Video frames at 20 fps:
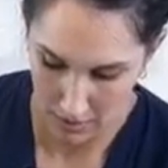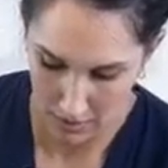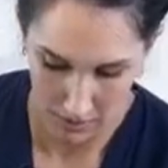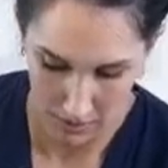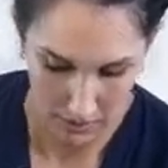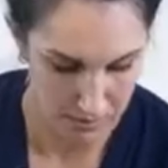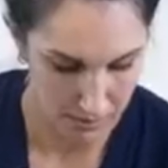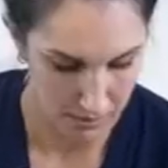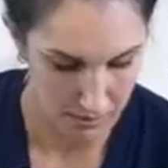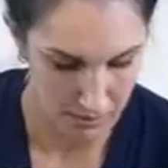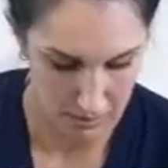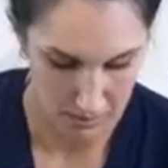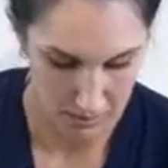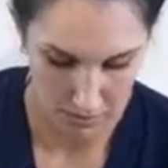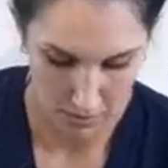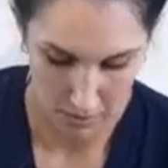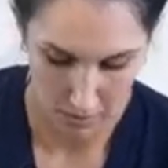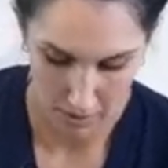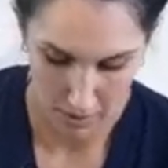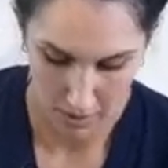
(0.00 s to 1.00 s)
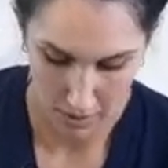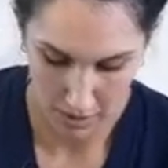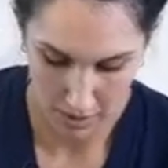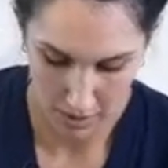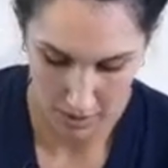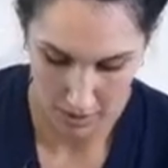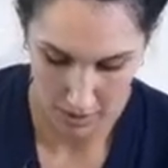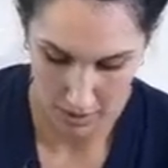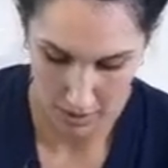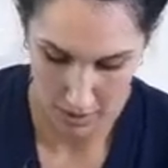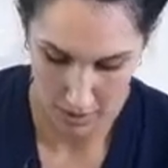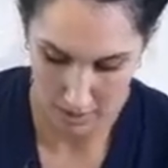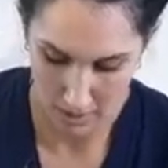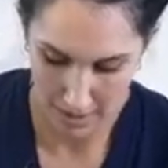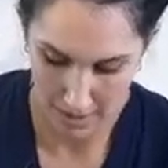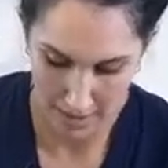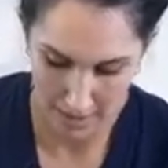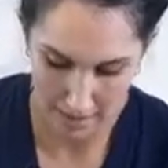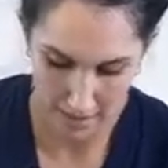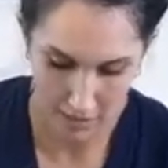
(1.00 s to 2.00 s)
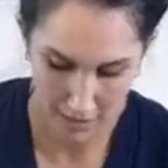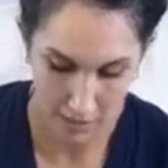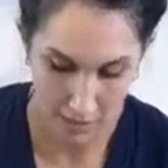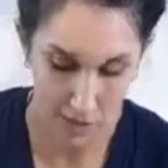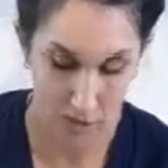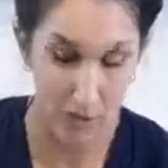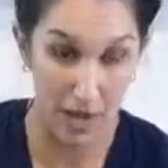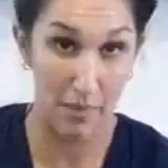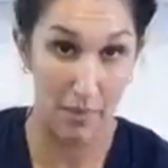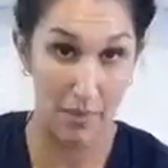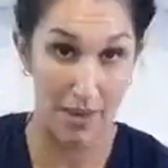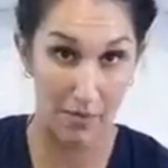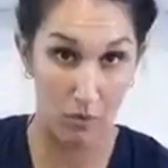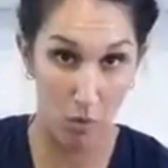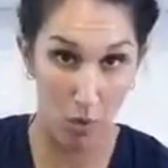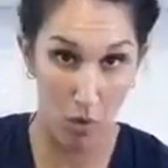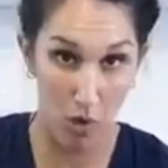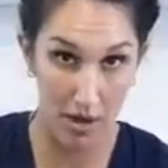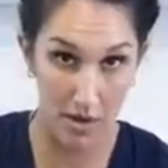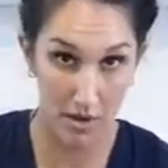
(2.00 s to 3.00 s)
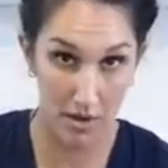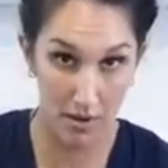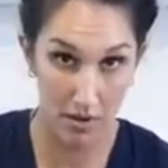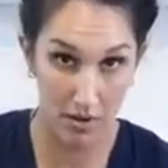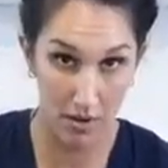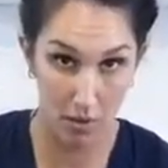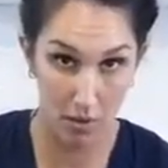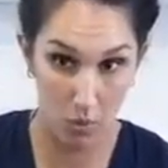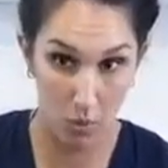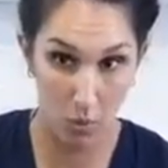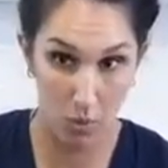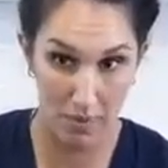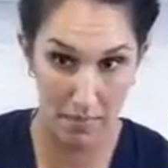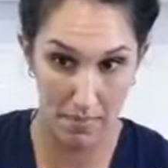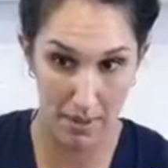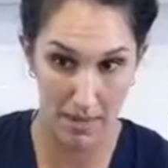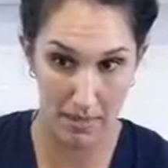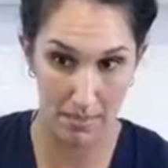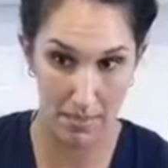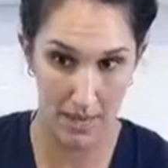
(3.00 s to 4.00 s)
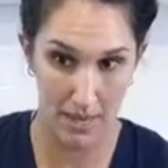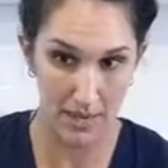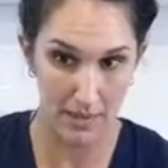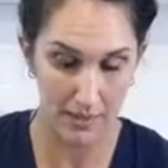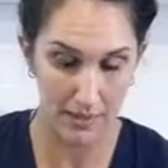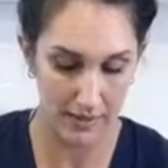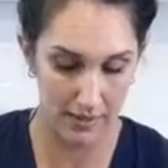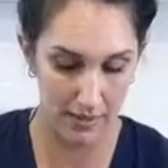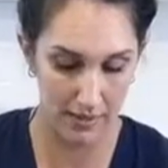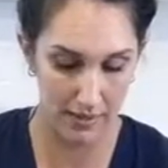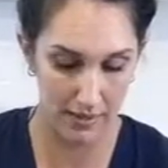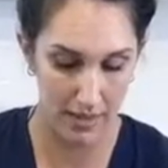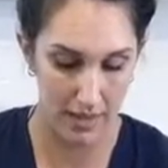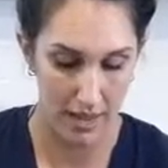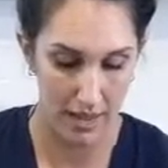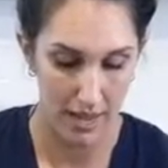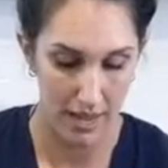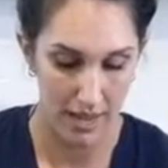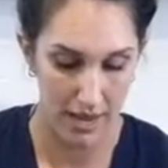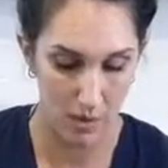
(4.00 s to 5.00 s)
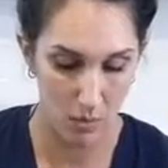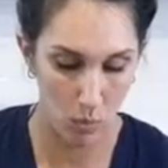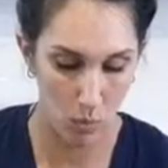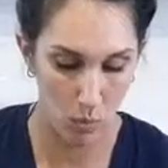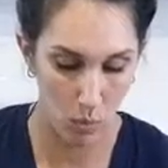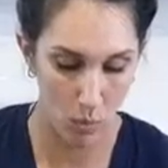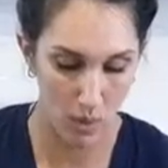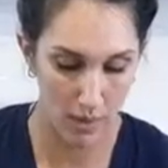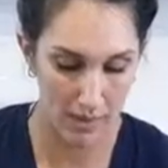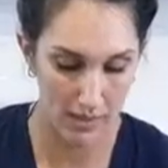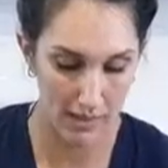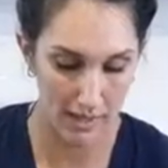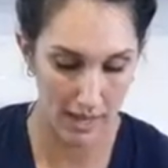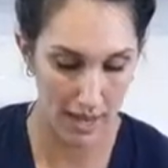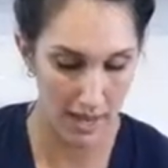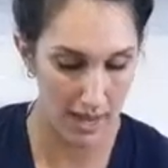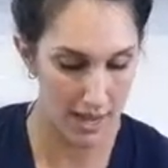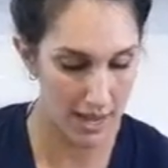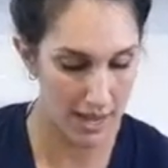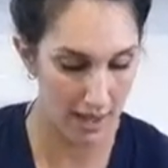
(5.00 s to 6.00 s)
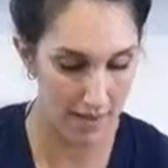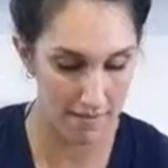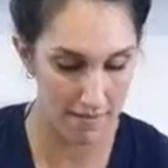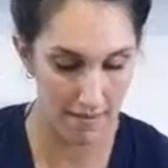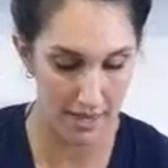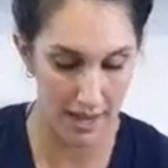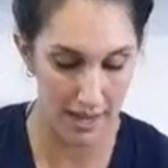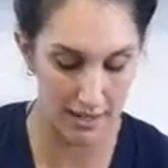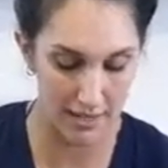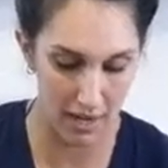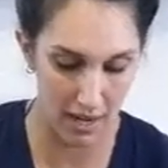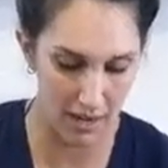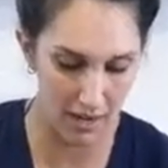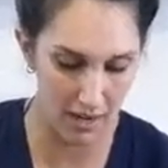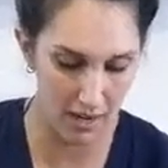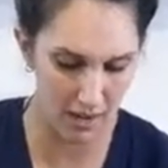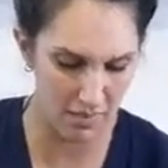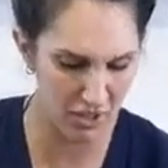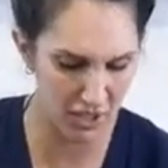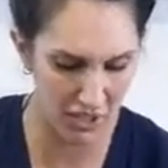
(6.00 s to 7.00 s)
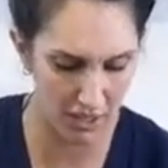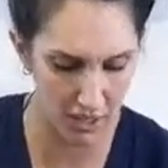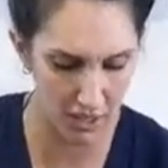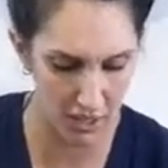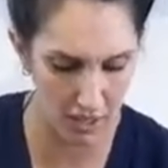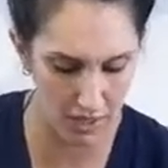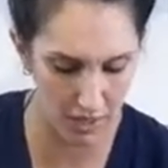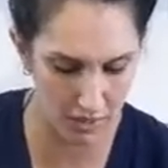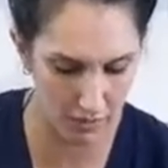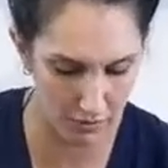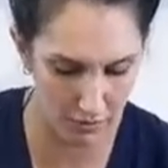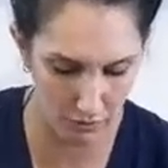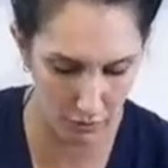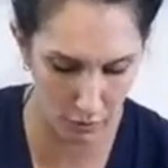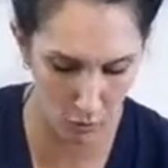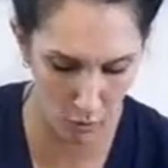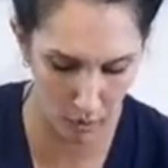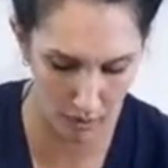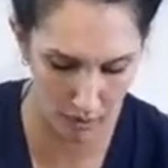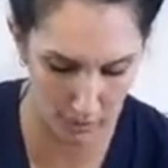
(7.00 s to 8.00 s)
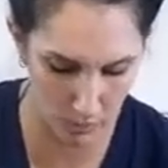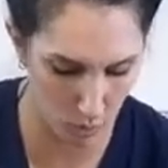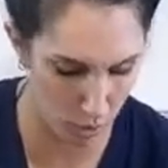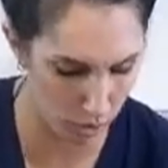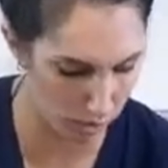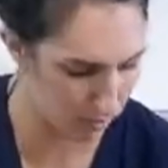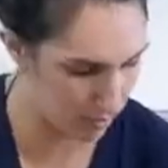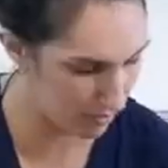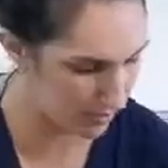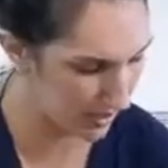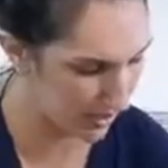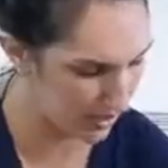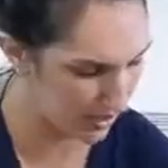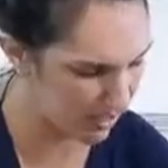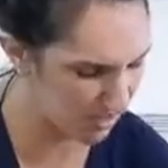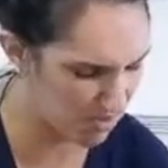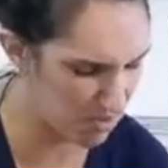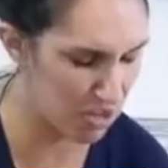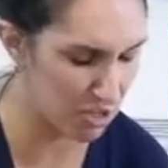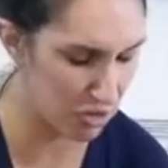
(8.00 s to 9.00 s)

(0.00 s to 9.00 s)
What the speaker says: So here we have, so now we have one big piece. And once I have that done, I'm just gonna, for support purposes, I'm gonna